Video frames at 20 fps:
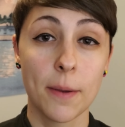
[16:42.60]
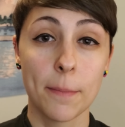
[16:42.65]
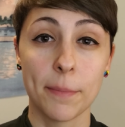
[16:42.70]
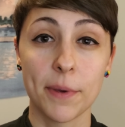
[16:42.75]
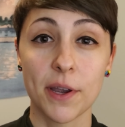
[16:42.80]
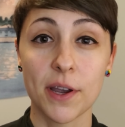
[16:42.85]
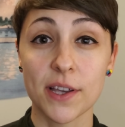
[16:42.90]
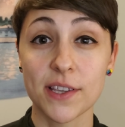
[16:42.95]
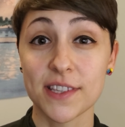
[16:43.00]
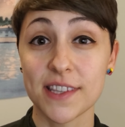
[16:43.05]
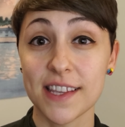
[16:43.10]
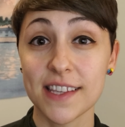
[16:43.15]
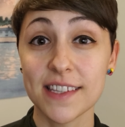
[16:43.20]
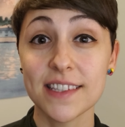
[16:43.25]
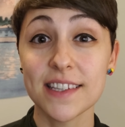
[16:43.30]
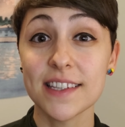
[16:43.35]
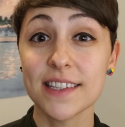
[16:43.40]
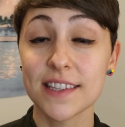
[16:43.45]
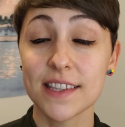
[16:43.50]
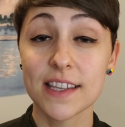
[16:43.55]
because
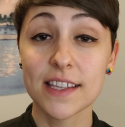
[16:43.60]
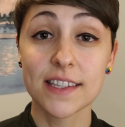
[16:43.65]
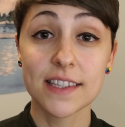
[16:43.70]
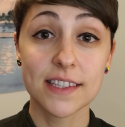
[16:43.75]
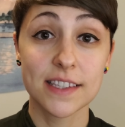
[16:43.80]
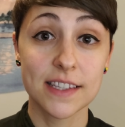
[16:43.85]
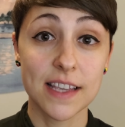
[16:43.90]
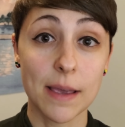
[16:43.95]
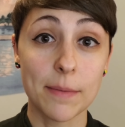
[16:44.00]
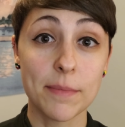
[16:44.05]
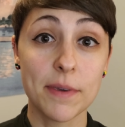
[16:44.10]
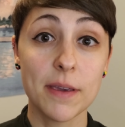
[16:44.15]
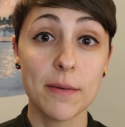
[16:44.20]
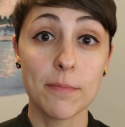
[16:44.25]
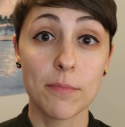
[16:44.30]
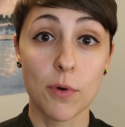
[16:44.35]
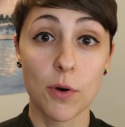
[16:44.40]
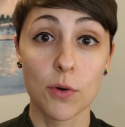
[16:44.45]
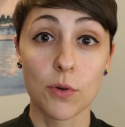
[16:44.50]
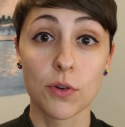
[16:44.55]
this is the
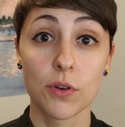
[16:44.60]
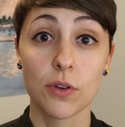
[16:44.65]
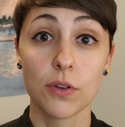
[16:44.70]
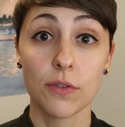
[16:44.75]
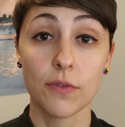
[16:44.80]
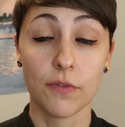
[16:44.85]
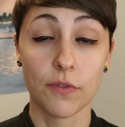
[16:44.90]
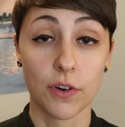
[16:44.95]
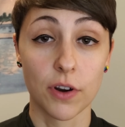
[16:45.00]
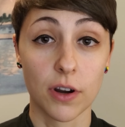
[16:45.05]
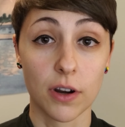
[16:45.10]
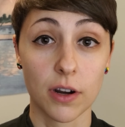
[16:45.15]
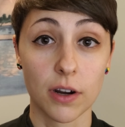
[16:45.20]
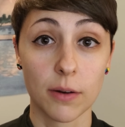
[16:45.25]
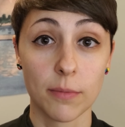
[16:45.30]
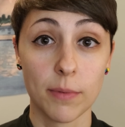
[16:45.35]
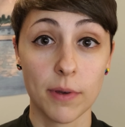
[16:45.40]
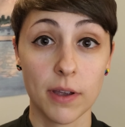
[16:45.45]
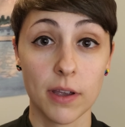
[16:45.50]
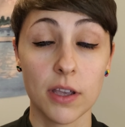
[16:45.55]
semi-modal
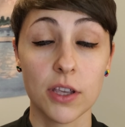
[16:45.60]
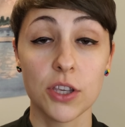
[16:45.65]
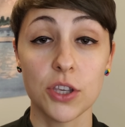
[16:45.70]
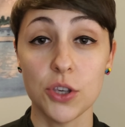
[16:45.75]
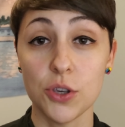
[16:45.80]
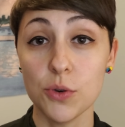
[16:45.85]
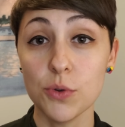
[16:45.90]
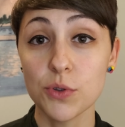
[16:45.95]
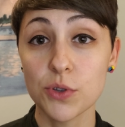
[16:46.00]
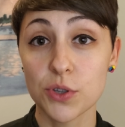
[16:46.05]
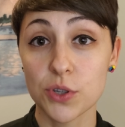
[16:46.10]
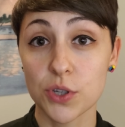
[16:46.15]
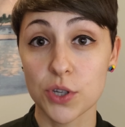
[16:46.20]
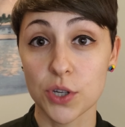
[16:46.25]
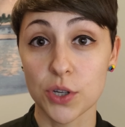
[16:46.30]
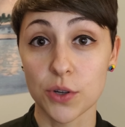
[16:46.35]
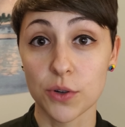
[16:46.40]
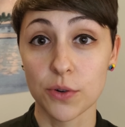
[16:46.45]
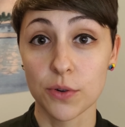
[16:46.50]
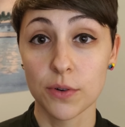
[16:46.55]
verb used
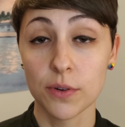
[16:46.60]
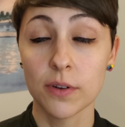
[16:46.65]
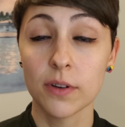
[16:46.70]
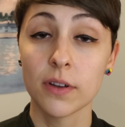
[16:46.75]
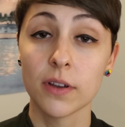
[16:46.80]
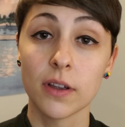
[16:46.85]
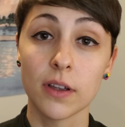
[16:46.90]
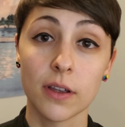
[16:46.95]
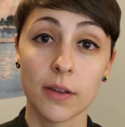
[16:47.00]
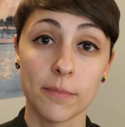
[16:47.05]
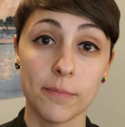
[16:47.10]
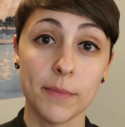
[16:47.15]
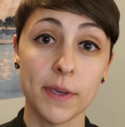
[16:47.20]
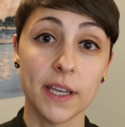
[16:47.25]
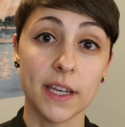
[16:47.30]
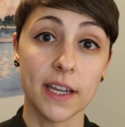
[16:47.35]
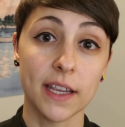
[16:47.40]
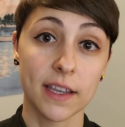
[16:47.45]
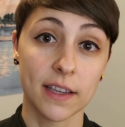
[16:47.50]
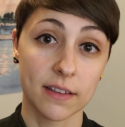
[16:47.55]
to,
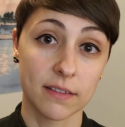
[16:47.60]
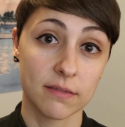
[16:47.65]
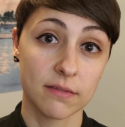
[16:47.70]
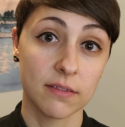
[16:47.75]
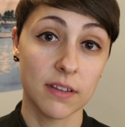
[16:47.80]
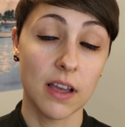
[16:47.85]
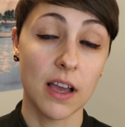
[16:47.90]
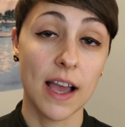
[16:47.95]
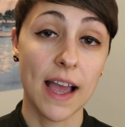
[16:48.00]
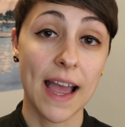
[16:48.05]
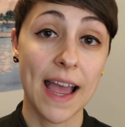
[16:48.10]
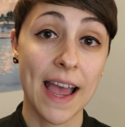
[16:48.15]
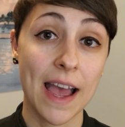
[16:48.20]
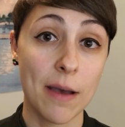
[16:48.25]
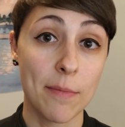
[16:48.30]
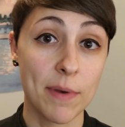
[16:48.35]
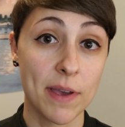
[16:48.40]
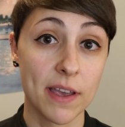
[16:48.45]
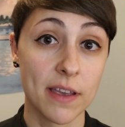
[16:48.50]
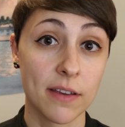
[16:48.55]
meaning a
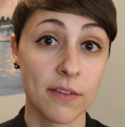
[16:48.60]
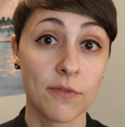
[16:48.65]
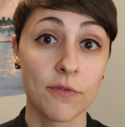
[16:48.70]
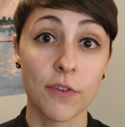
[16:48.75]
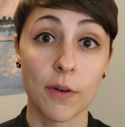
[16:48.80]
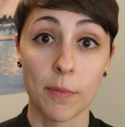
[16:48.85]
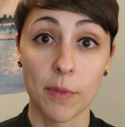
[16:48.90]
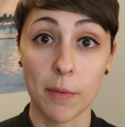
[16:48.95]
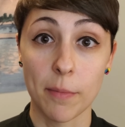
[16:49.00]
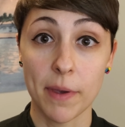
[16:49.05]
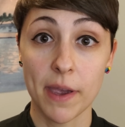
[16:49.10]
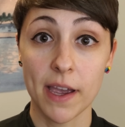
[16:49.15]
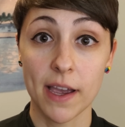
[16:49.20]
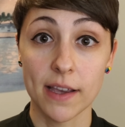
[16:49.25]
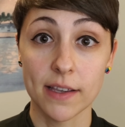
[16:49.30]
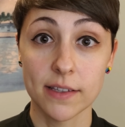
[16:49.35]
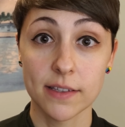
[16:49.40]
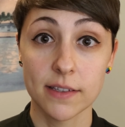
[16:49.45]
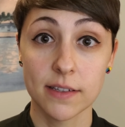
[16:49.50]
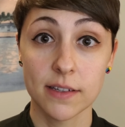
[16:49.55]
habit from the
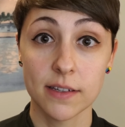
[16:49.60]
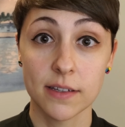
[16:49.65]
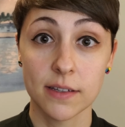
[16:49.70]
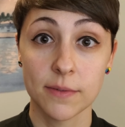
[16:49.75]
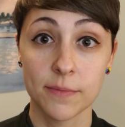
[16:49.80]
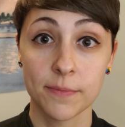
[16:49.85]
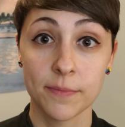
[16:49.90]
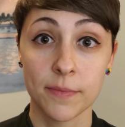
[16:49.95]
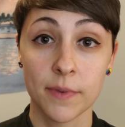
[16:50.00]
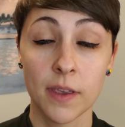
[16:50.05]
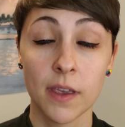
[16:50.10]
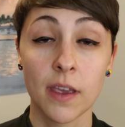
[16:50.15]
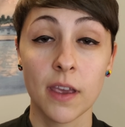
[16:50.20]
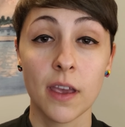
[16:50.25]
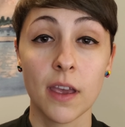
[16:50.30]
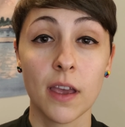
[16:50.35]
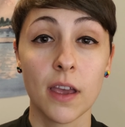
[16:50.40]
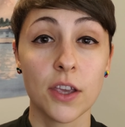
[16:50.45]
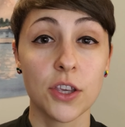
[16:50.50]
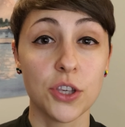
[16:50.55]
past.
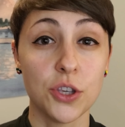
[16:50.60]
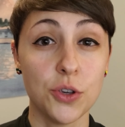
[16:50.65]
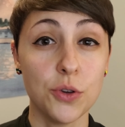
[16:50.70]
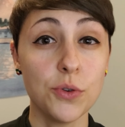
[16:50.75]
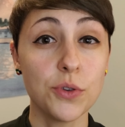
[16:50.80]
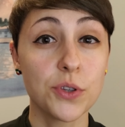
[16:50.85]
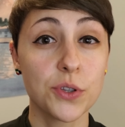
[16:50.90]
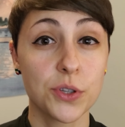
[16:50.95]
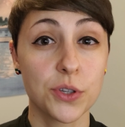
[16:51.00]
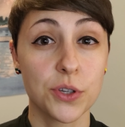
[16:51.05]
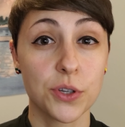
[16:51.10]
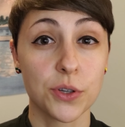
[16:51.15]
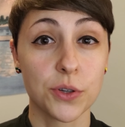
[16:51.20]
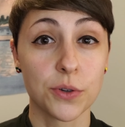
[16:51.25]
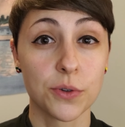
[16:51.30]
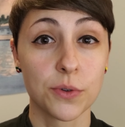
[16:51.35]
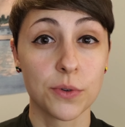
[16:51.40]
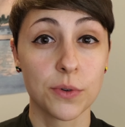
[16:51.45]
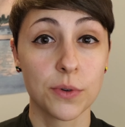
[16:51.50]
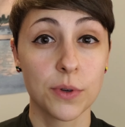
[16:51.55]
Used
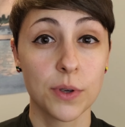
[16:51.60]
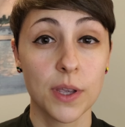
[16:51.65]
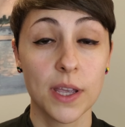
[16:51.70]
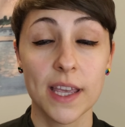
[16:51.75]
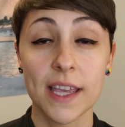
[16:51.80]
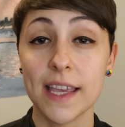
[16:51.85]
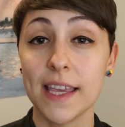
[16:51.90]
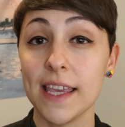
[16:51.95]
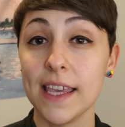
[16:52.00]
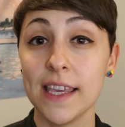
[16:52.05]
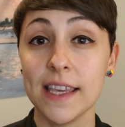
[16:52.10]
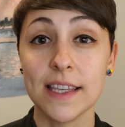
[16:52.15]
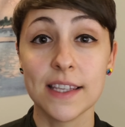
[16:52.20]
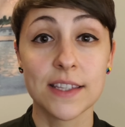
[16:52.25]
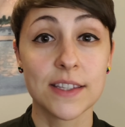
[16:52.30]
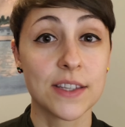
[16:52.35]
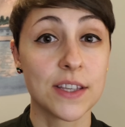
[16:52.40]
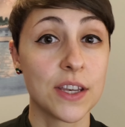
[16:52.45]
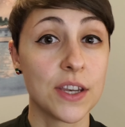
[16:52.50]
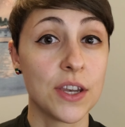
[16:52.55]
to
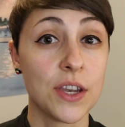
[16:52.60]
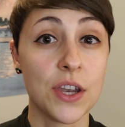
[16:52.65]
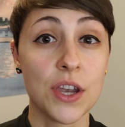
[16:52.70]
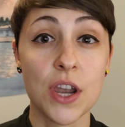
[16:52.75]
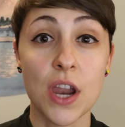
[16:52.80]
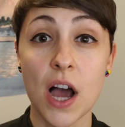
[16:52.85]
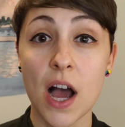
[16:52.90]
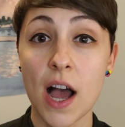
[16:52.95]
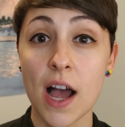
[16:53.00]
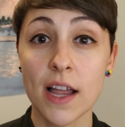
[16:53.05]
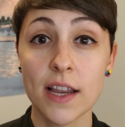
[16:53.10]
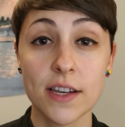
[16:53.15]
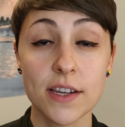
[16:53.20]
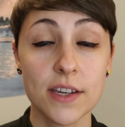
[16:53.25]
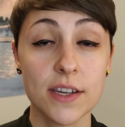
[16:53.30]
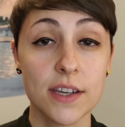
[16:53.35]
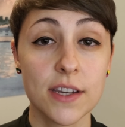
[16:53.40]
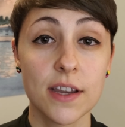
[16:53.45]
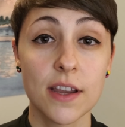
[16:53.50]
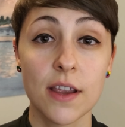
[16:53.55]
is
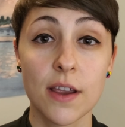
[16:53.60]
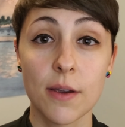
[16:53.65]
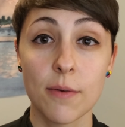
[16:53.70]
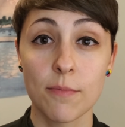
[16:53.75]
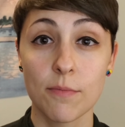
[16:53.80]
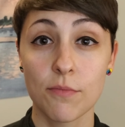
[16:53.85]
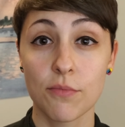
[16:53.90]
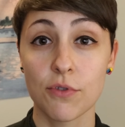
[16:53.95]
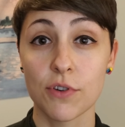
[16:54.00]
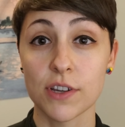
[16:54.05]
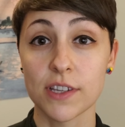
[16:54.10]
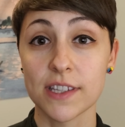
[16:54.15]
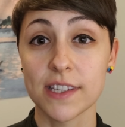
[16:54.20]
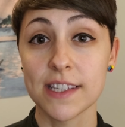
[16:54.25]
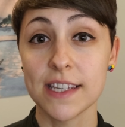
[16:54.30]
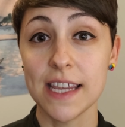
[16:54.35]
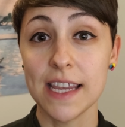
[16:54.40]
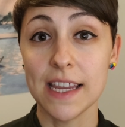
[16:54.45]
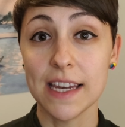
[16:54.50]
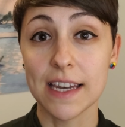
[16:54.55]
not
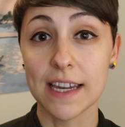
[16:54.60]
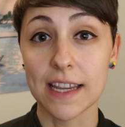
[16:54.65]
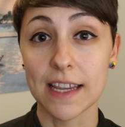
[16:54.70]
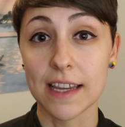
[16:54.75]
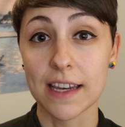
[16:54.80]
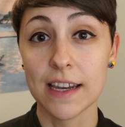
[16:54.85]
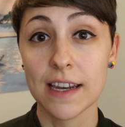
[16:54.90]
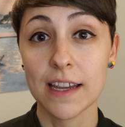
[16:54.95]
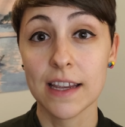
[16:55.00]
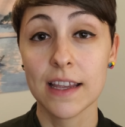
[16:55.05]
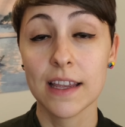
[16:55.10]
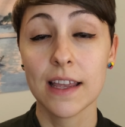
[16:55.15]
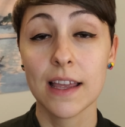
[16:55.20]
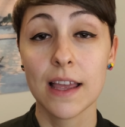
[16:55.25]
preceded